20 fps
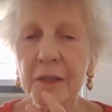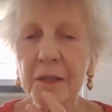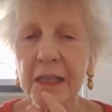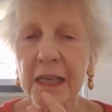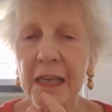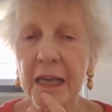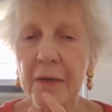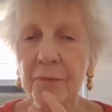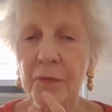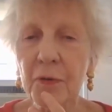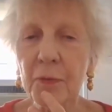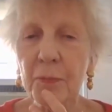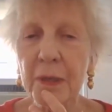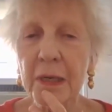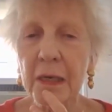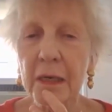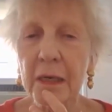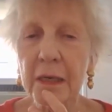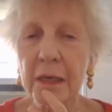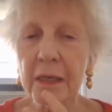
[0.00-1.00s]
else that came for
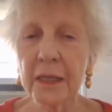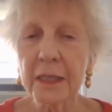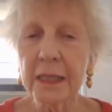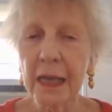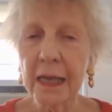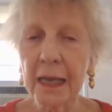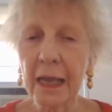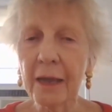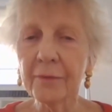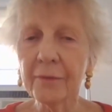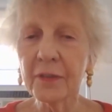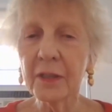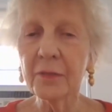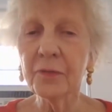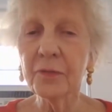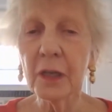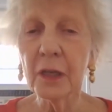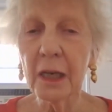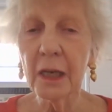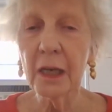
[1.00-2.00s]
me, Lynn, is I have
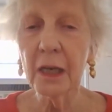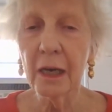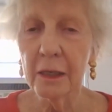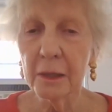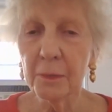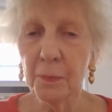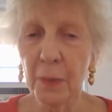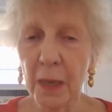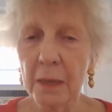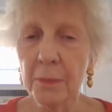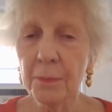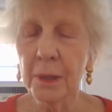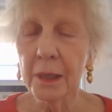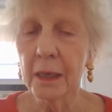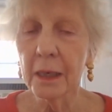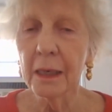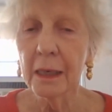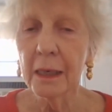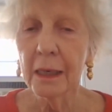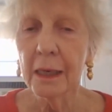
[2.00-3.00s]
different colored
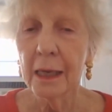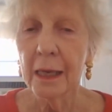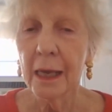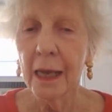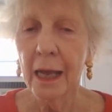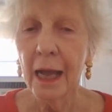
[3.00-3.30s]
paper,